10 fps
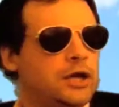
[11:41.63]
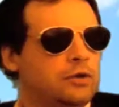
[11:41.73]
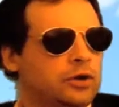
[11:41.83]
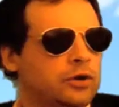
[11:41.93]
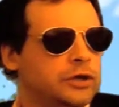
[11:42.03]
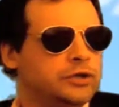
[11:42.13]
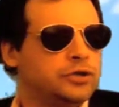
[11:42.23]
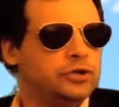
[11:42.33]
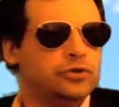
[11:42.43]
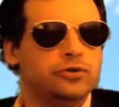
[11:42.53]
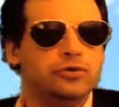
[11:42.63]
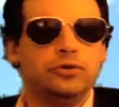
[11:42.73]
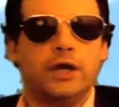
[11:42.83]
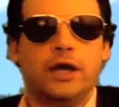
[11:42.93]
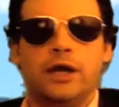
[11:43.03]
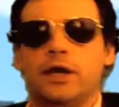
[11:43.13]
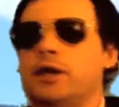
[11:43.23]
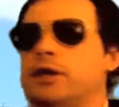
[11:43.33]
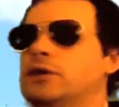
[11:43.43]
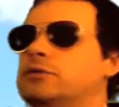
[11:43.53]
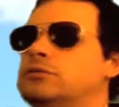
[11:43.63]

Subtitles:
we're going to do a...